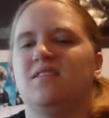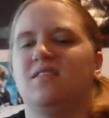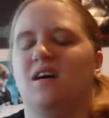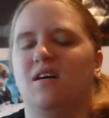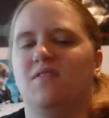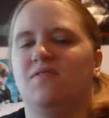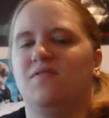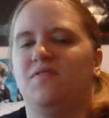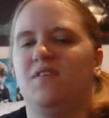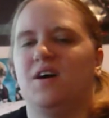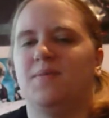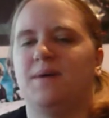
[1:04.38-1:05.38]

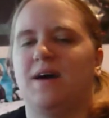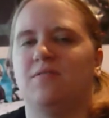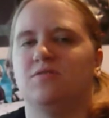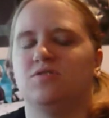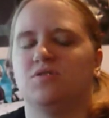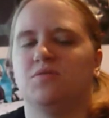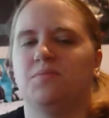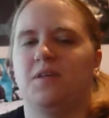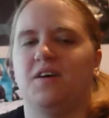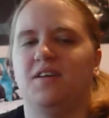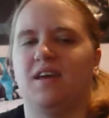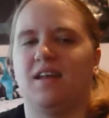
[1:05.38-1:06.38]
love about True
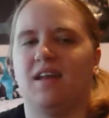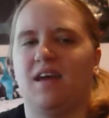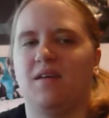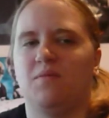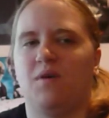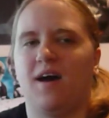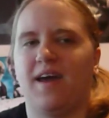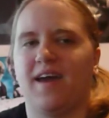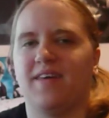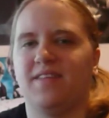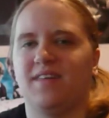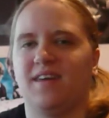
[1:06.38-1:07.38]
Blood, and why
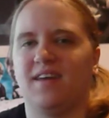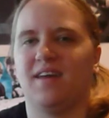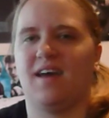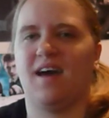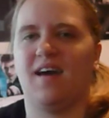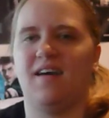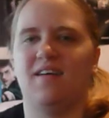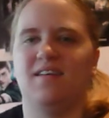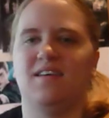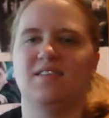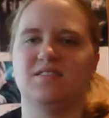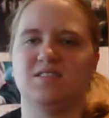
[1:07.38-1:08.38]
I think
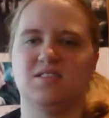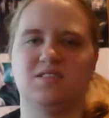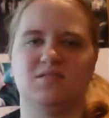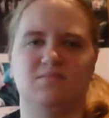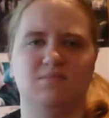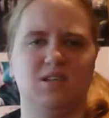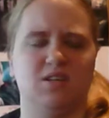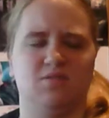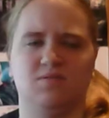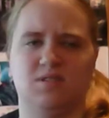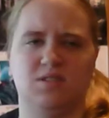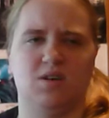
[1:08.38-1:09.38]
it's, you
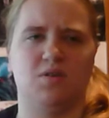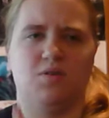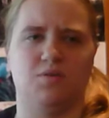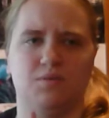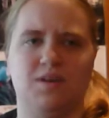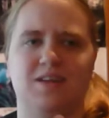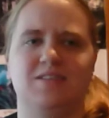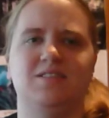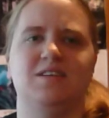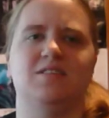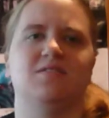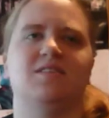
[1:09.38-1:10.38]
know, so
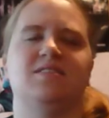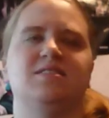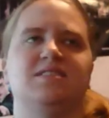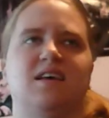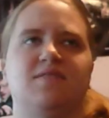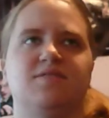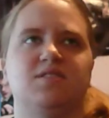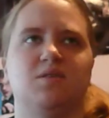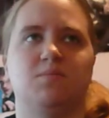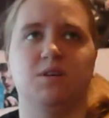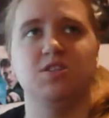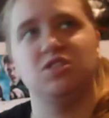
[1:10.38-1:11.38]
endeared itself so
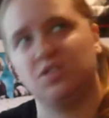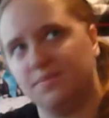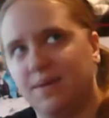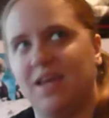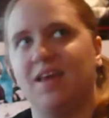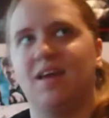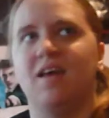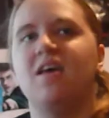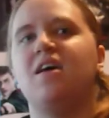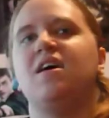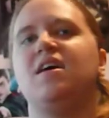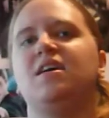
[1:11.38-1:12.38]
much to me,
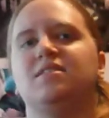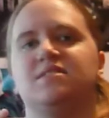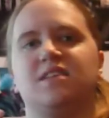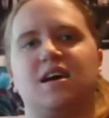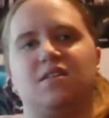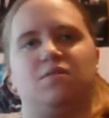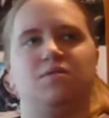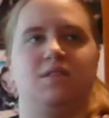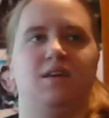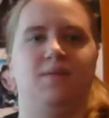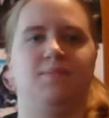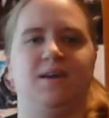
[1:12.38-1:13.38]
is not
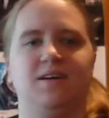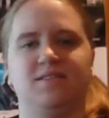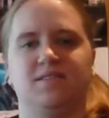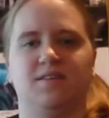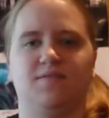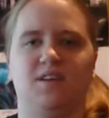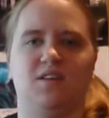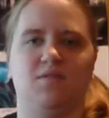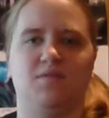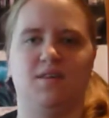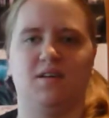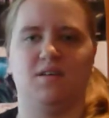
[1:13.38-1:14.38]
only because of, you know,
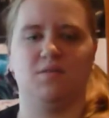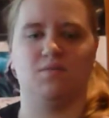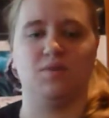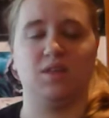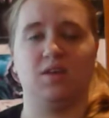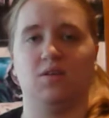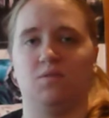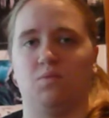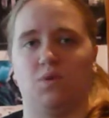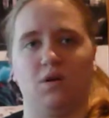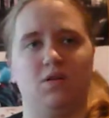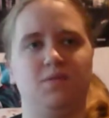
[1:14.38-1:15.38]
the really good
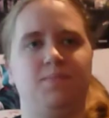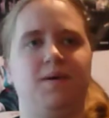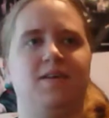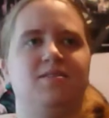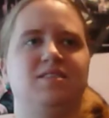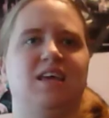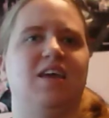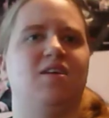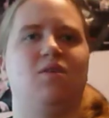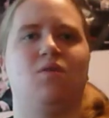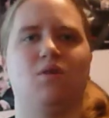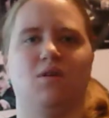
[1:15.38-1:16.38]
world building,
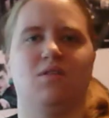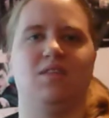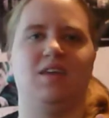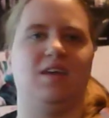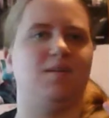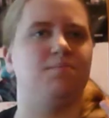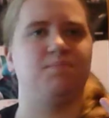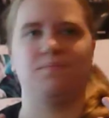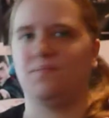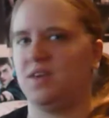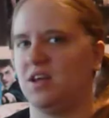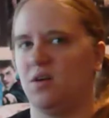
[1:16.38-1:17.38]
or the,
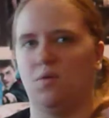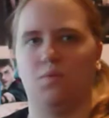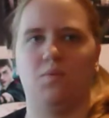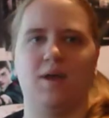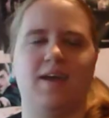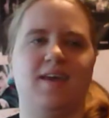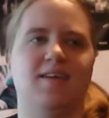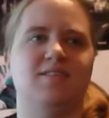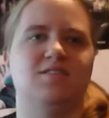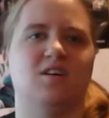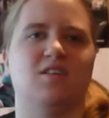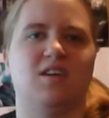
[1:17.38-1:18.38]
you know, wicked
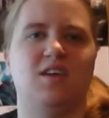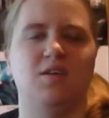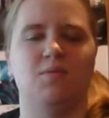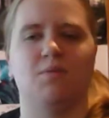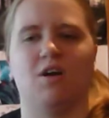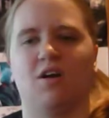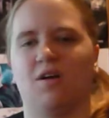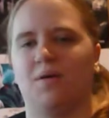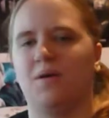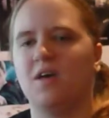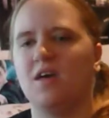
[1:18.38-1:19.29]
dark humor,